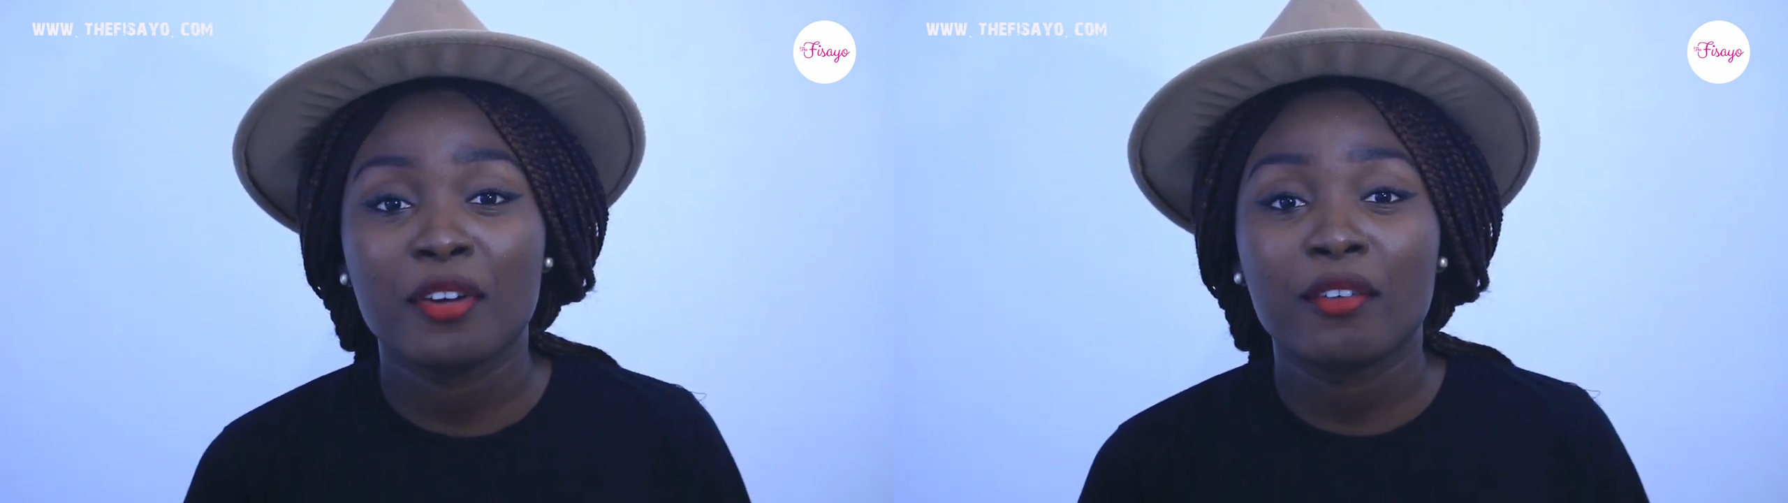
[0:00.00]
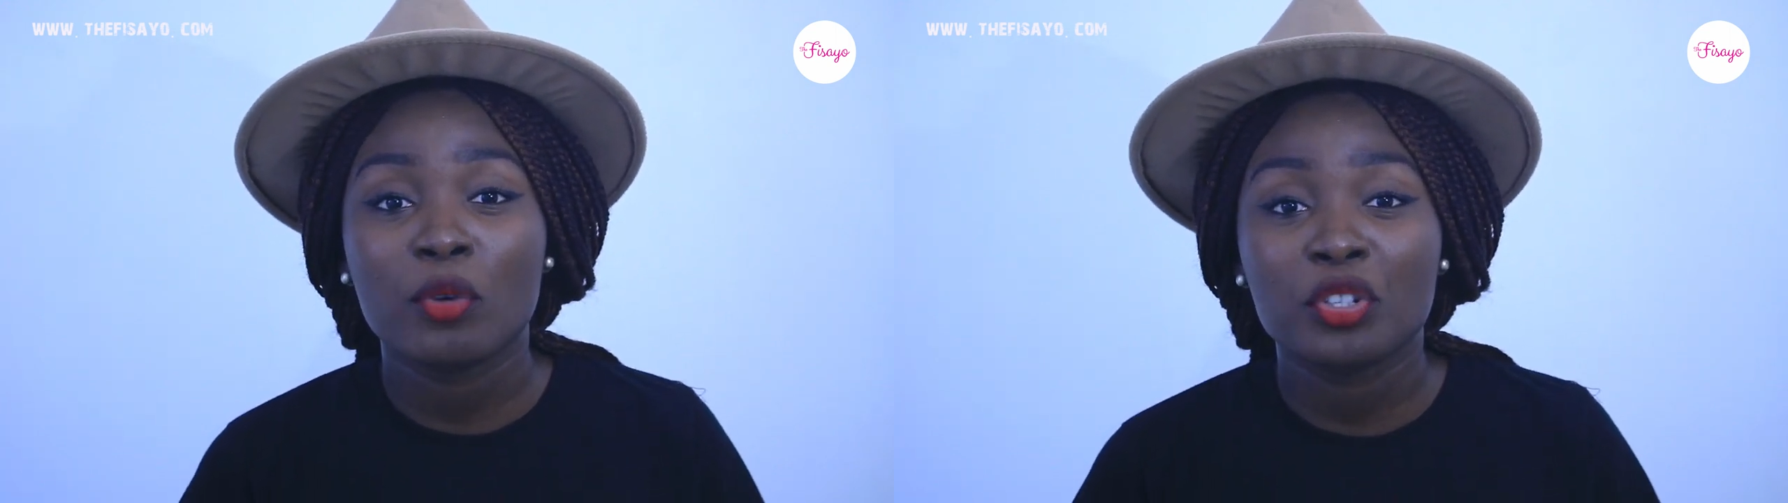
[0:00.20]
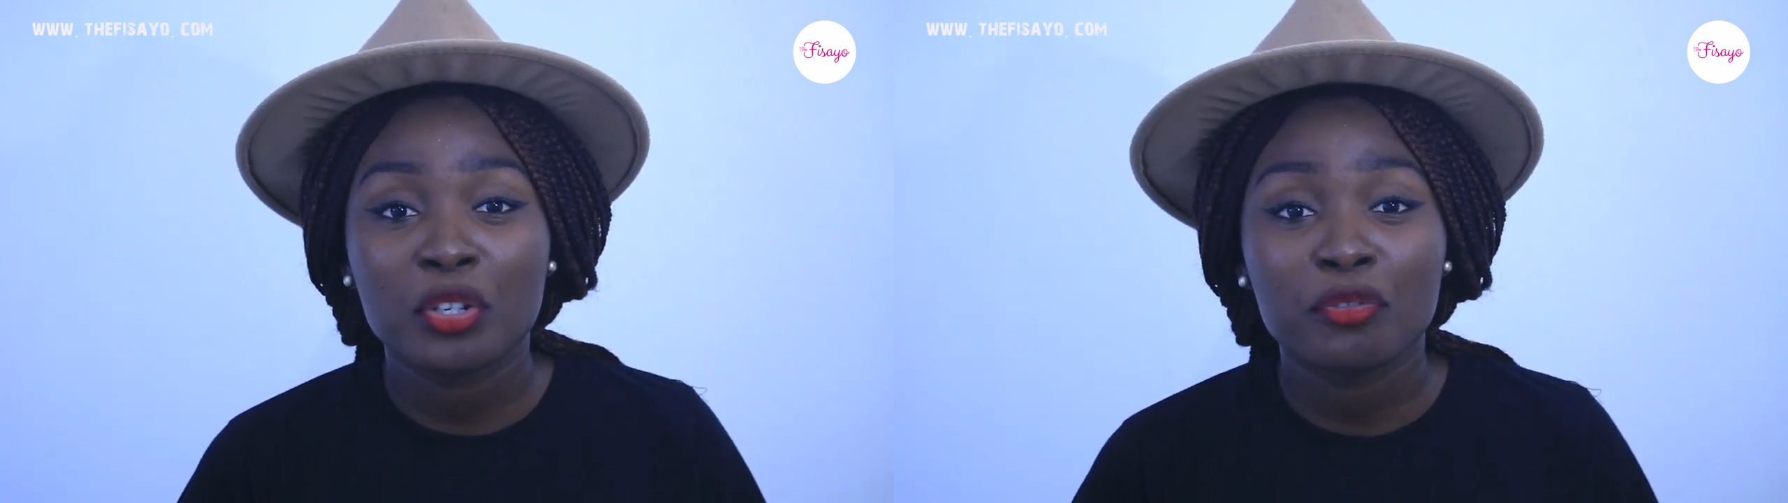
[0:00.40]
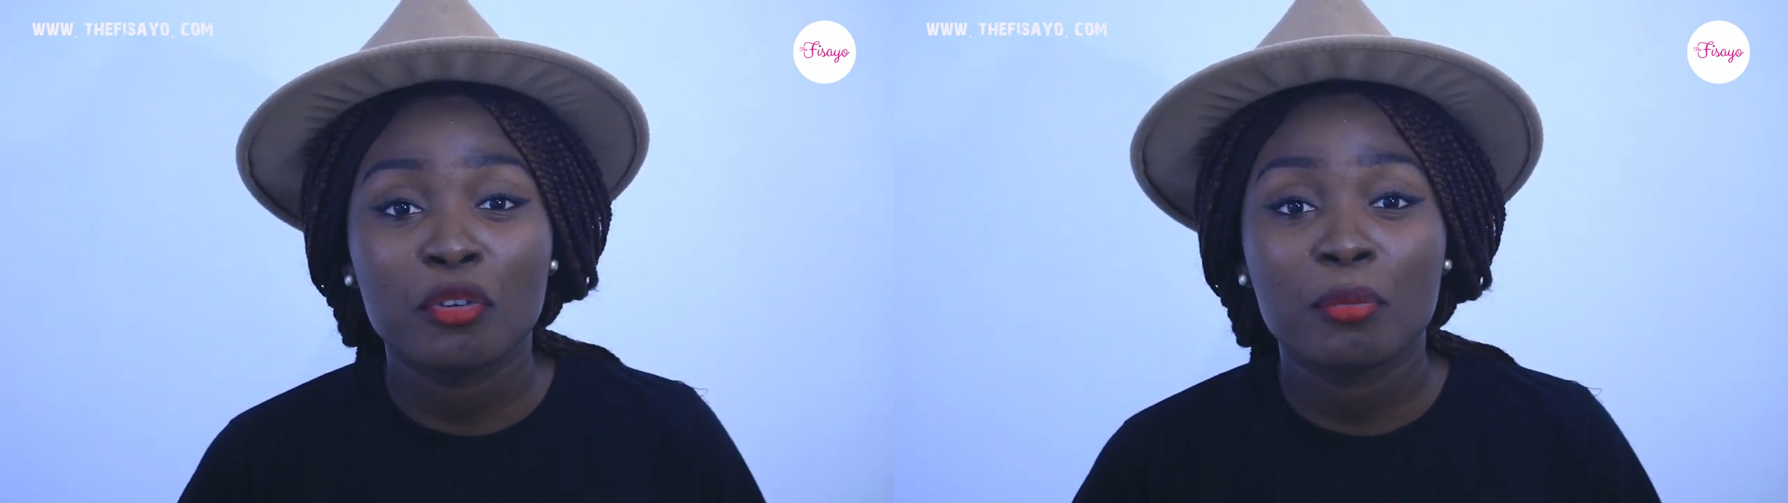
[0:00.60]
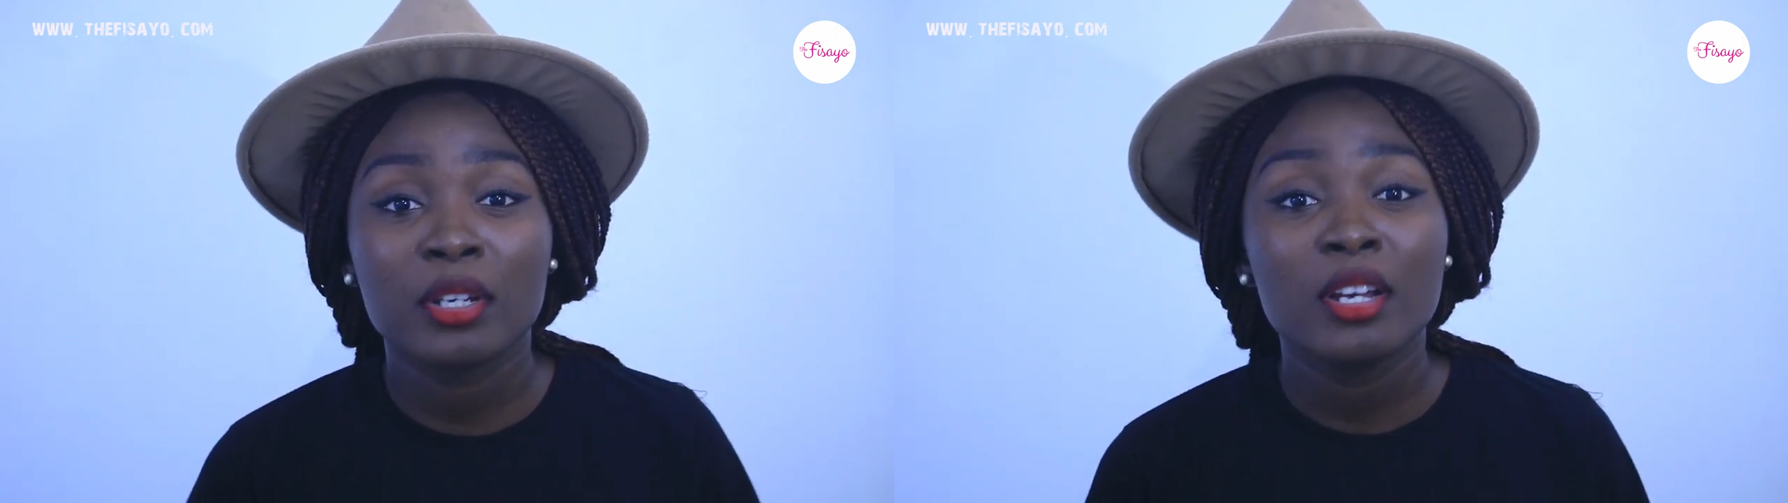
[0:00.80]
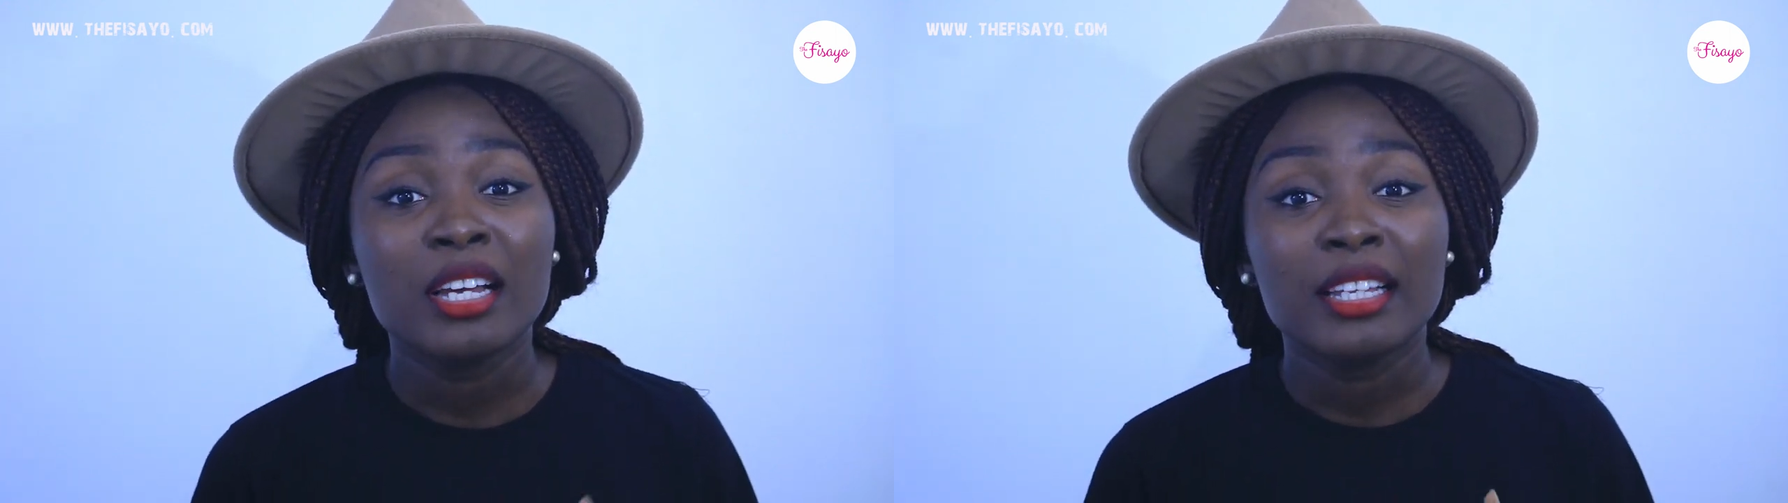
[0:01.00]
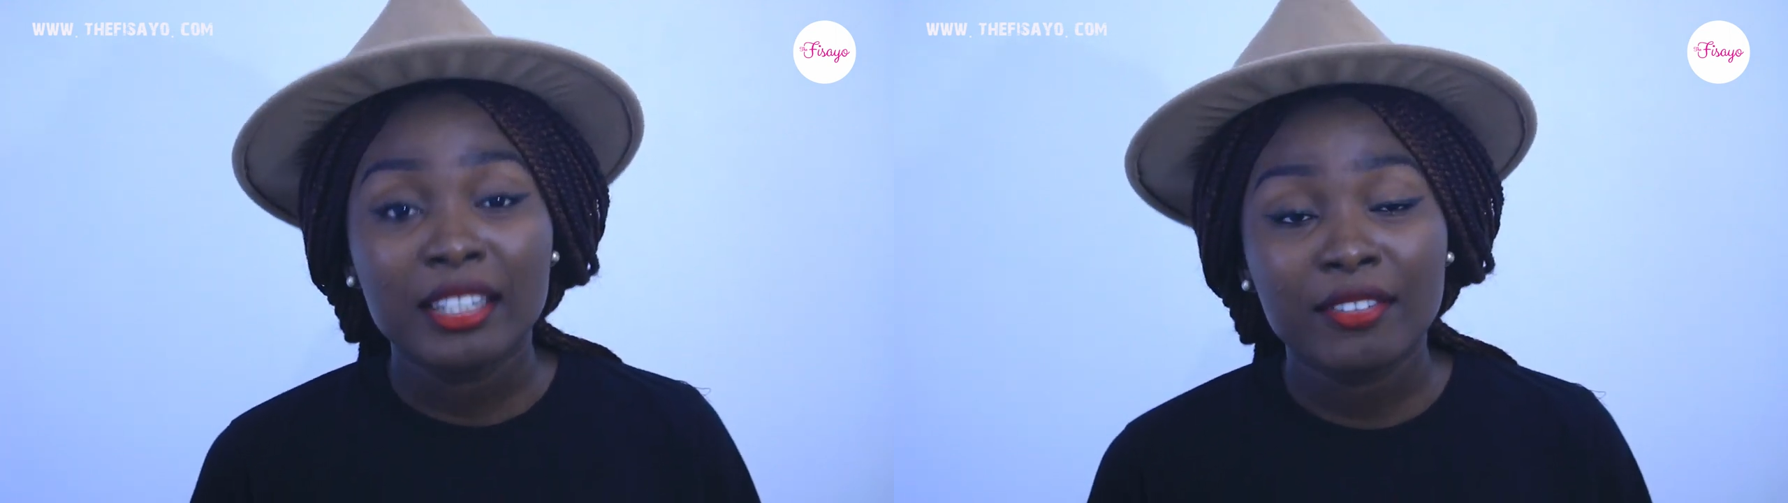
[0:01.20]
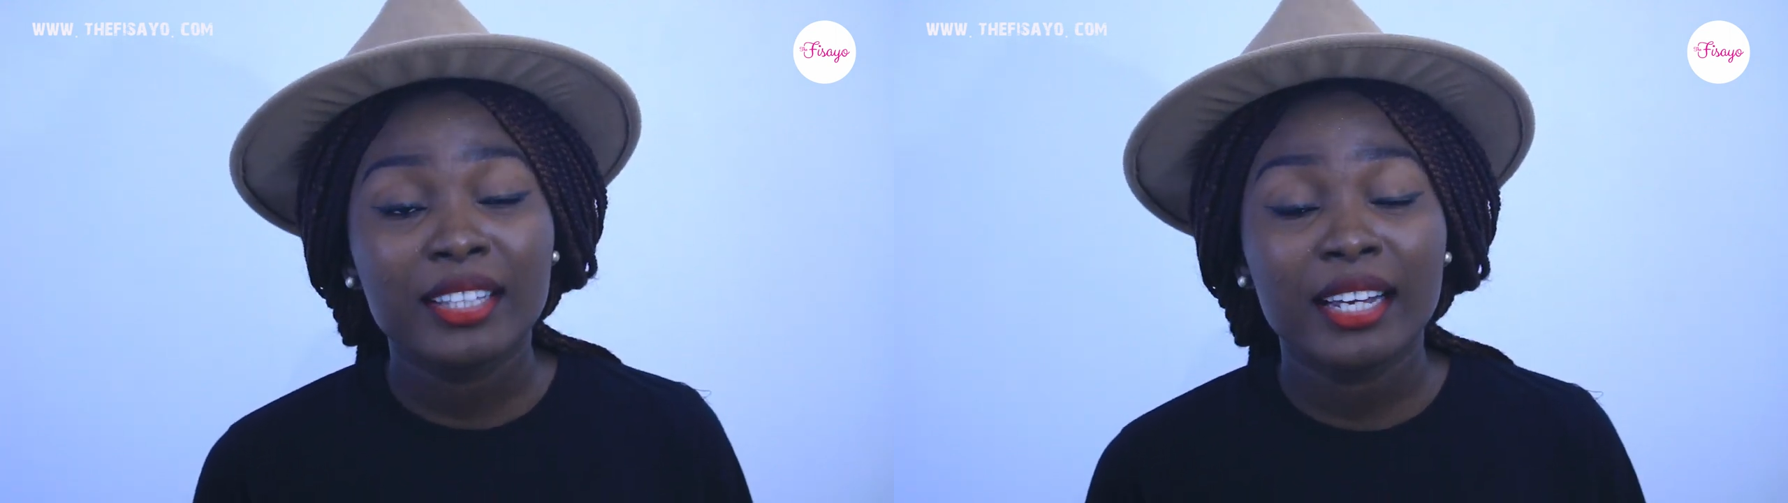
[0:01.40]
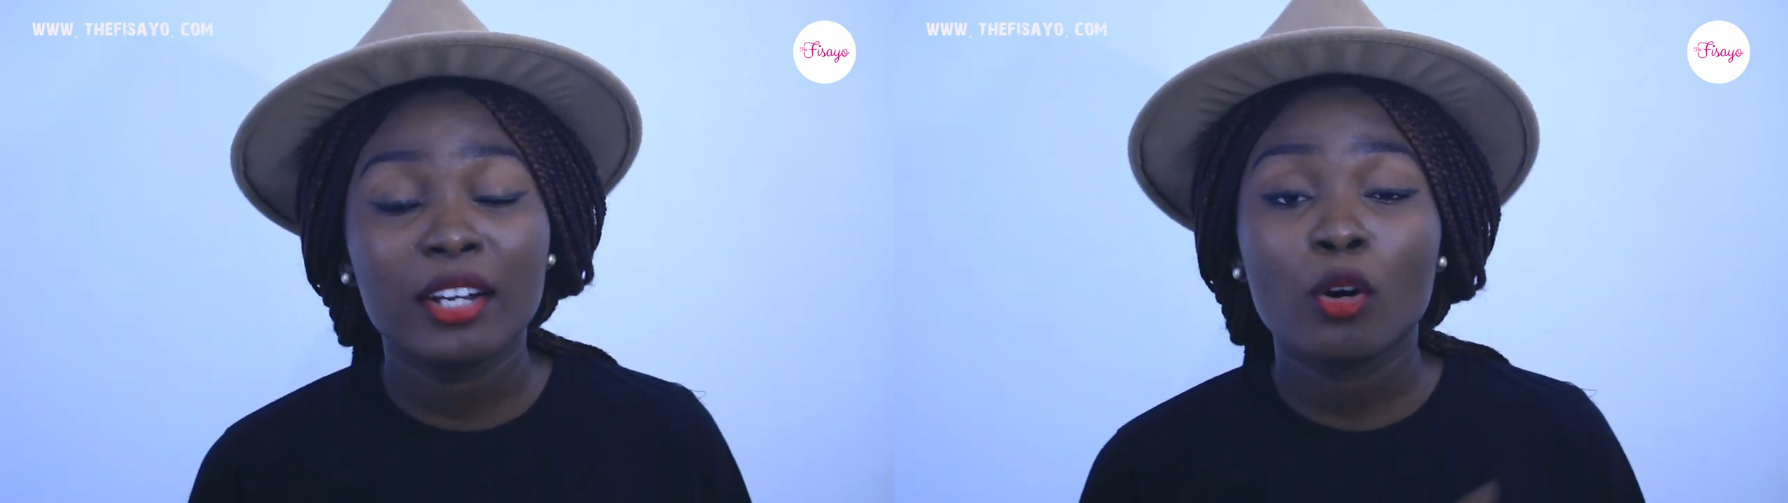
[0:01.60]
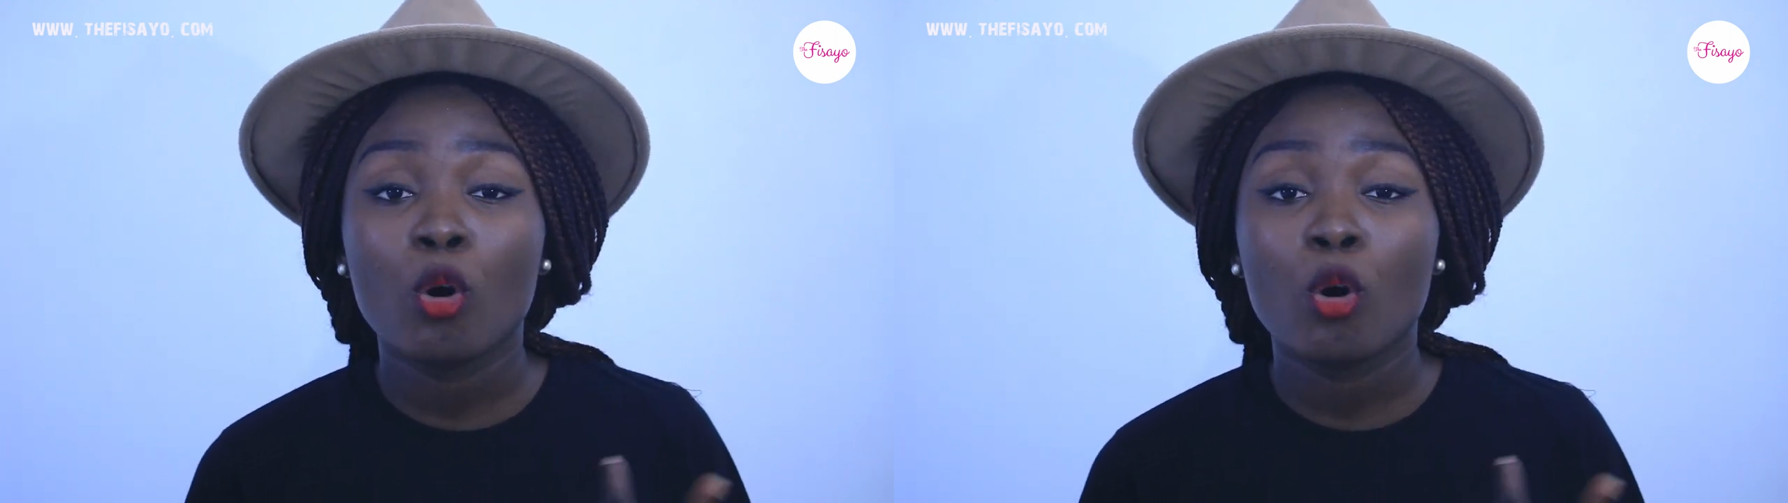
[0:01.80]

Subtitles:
If you have questions for me, leave it there